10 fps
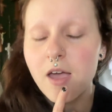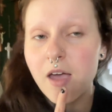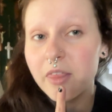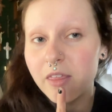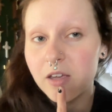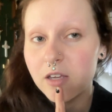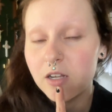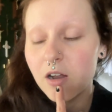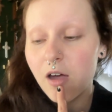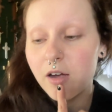and
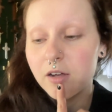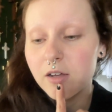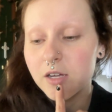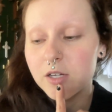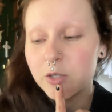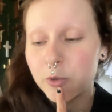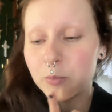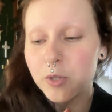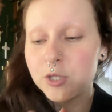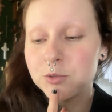then I am